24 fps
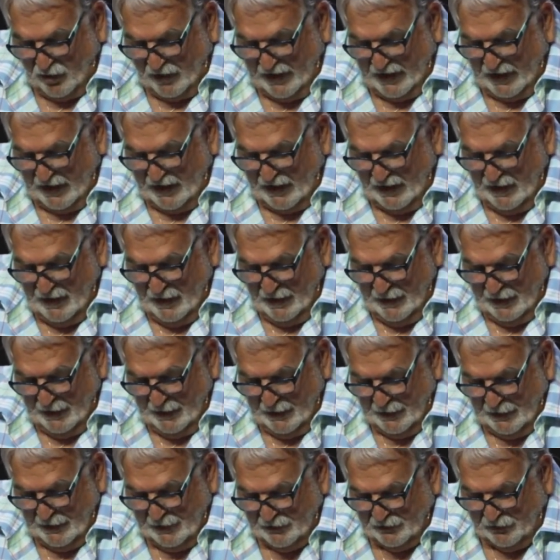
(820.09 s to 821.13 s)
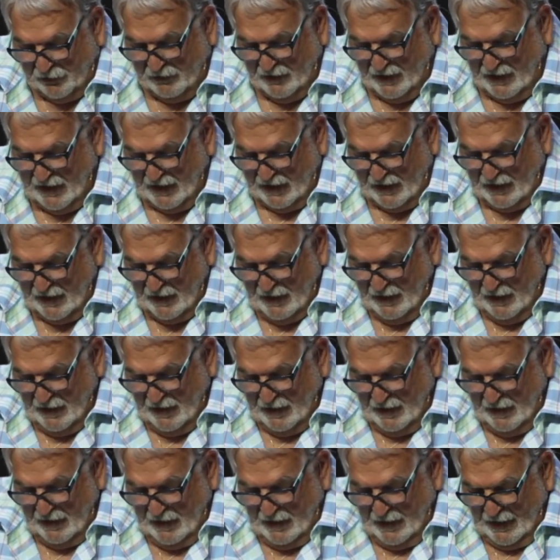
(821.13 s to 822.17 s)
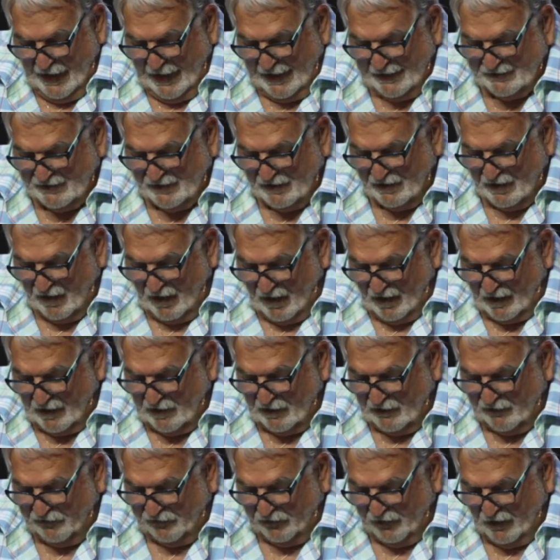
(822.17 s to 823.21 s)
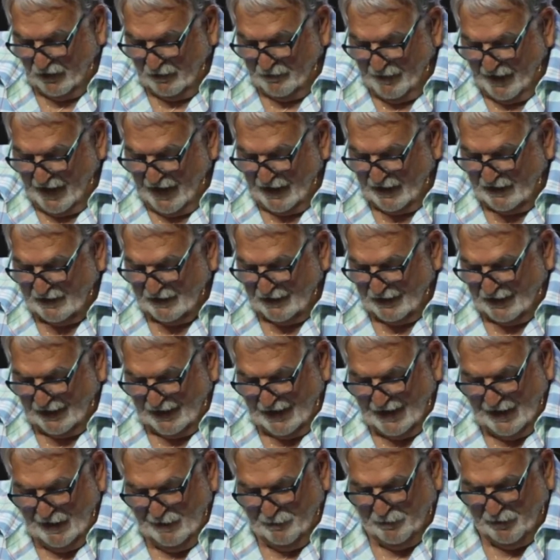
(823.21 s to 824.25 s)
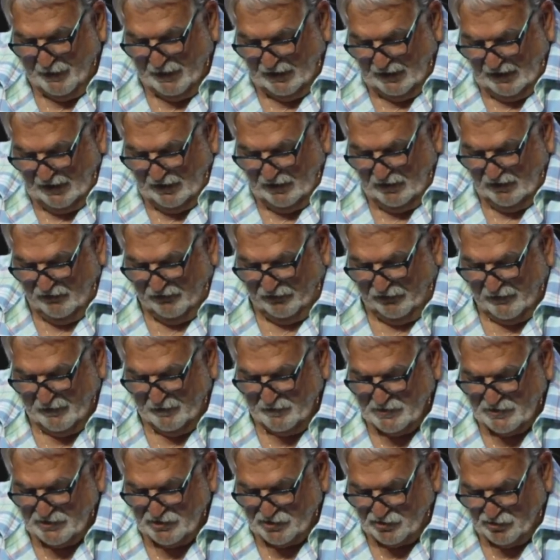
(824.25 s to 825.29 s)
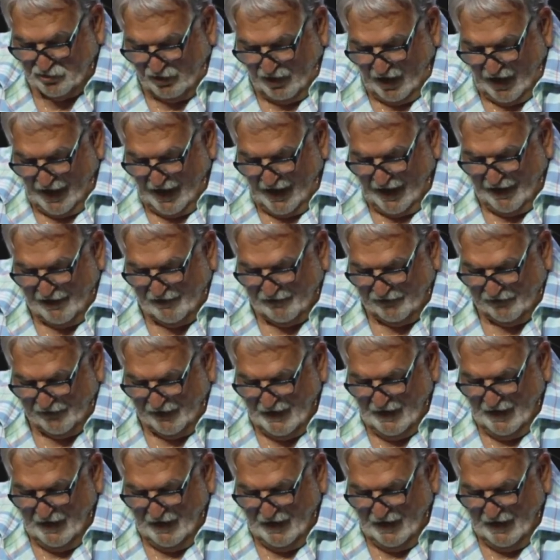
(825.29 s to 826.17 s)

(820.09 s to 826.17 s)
20:3, it's an honor for a man to keep aloof from strife,